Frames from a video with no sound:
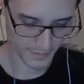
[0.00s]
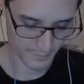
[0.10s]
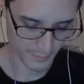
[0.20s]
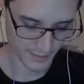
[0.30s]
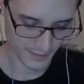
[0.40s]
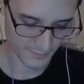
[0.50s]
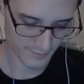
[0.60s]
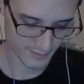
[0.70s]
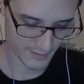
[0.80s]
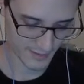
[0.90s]
But I don't
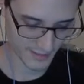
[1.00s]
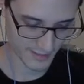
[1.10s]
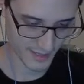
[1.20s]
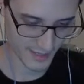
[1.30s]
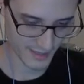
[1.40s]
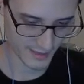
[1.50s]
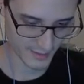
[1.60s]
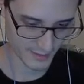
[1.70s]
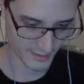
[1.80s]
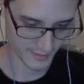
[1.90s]
really think I can,
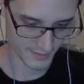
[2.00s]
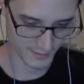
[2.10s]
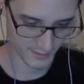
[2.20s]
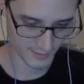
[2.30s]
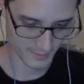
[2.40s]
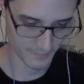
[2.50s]
honestly.